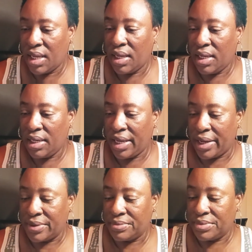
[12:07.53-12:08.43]

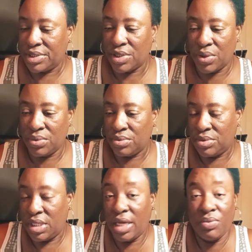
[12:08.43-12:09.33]
Anyhow, so
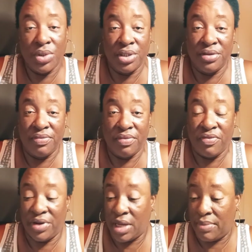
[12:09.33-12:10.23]
they were
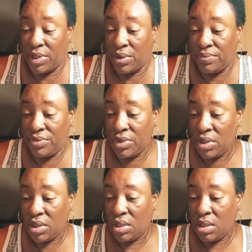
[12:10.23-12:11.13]
phenomenal.
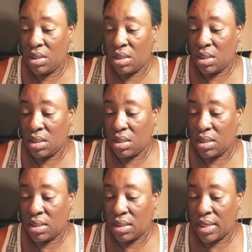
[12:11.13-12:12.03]

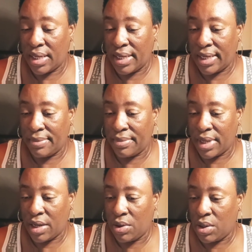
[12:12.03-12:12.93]

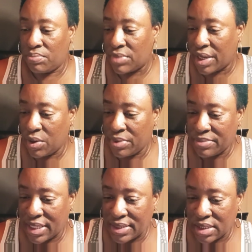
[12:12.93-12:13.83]
I hope
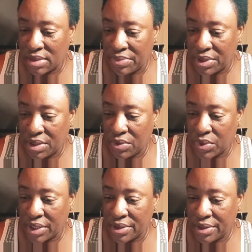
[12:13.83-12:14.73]
I'm not skipping
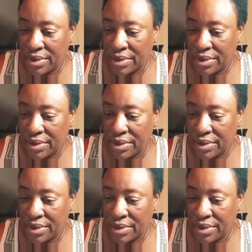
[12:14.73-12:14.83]
anyone.